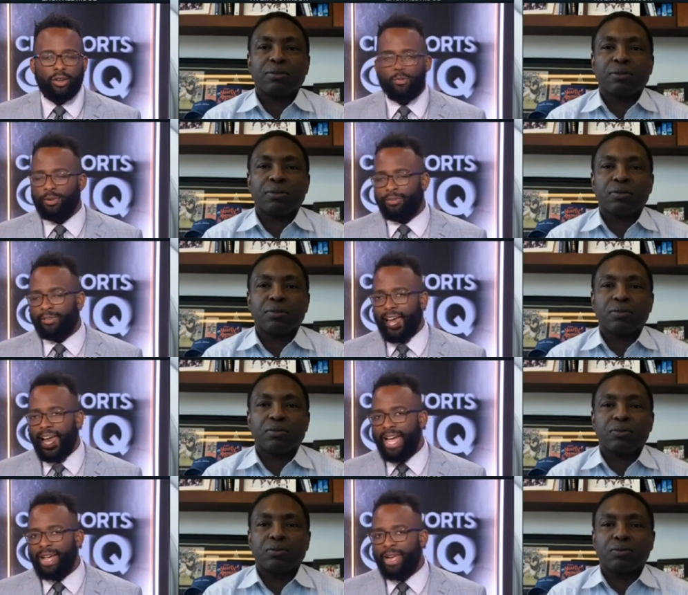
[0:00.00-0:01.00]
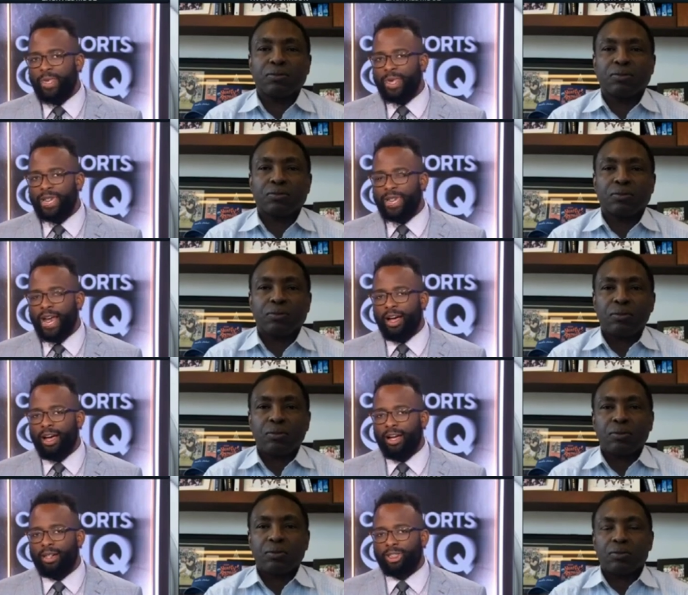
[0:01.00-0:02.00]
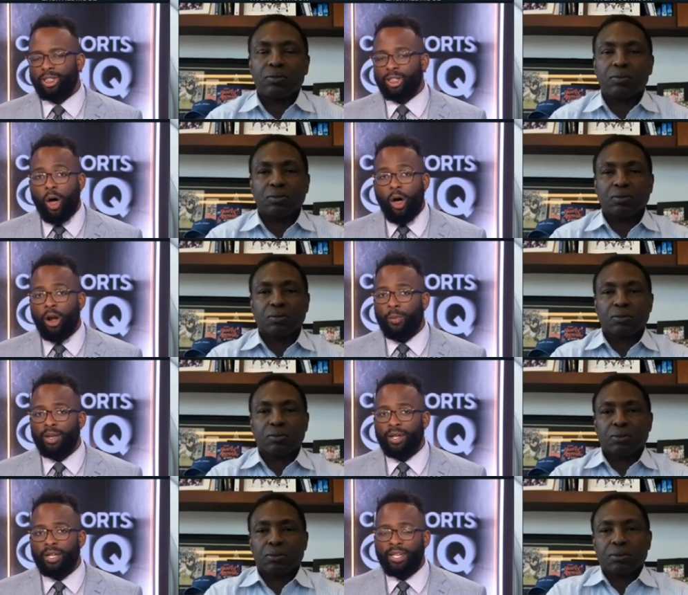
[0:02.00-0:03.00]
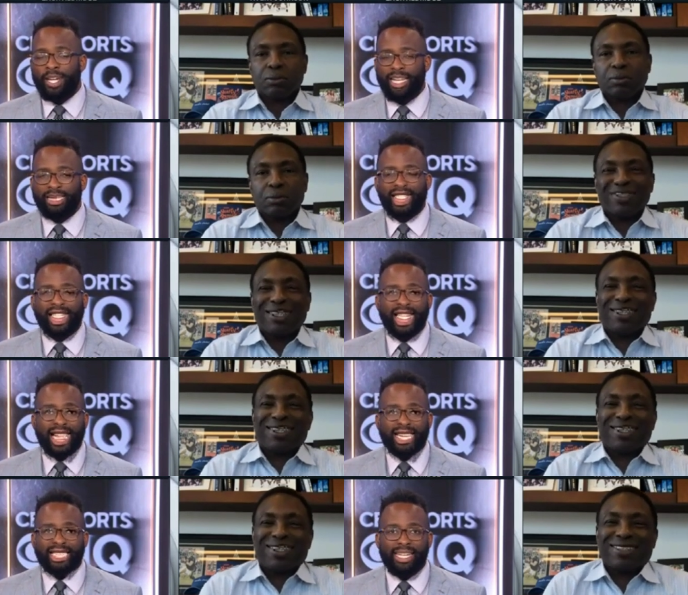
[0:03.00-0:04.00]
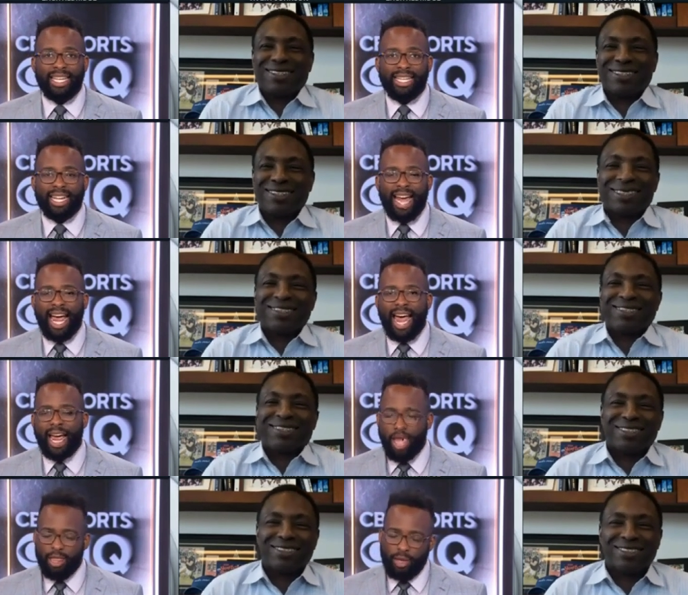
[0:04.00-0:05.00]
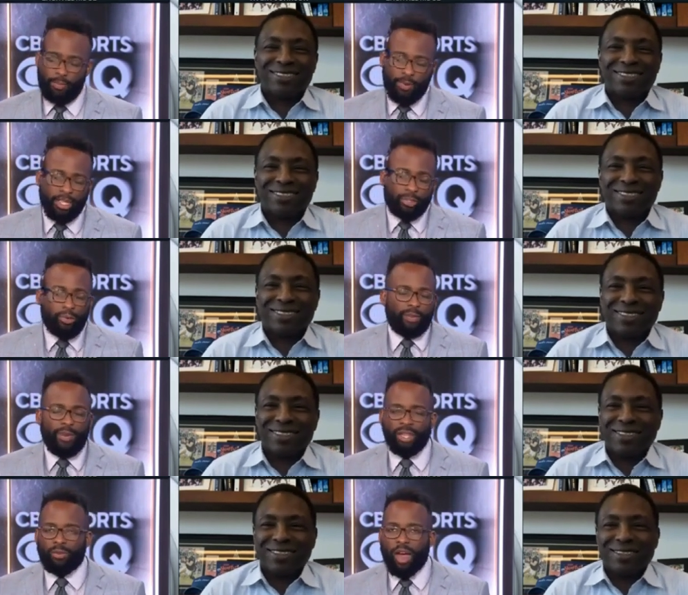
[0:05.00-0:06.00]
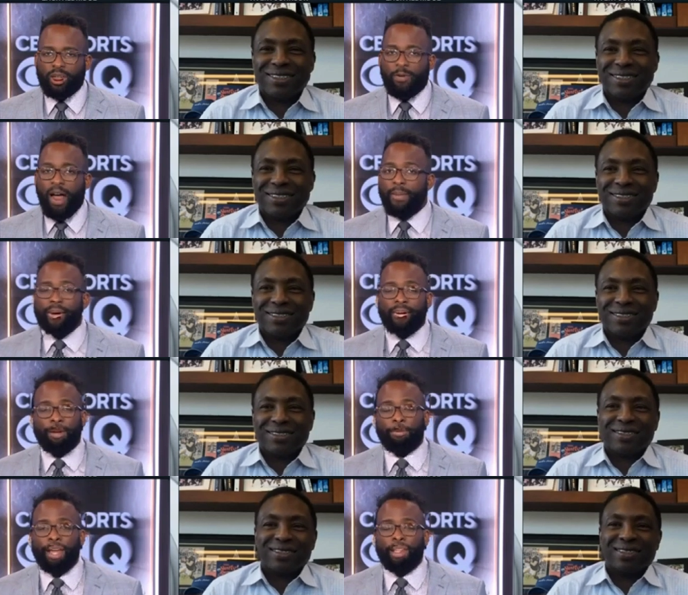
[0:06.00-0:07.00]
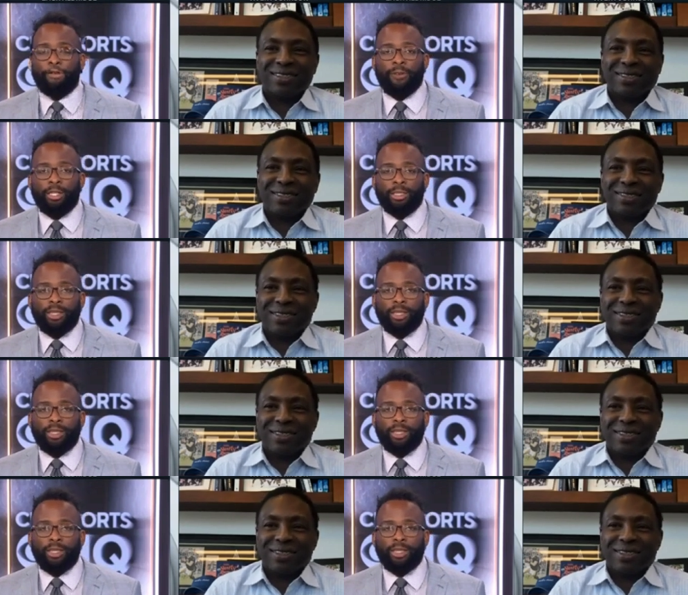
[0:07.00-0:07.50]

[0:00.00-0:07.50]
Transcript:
Speaker 1: Flagg, who we saw star with the team select, and he's a guy that would be the 12th man on the roster, probably not going to play in the first place.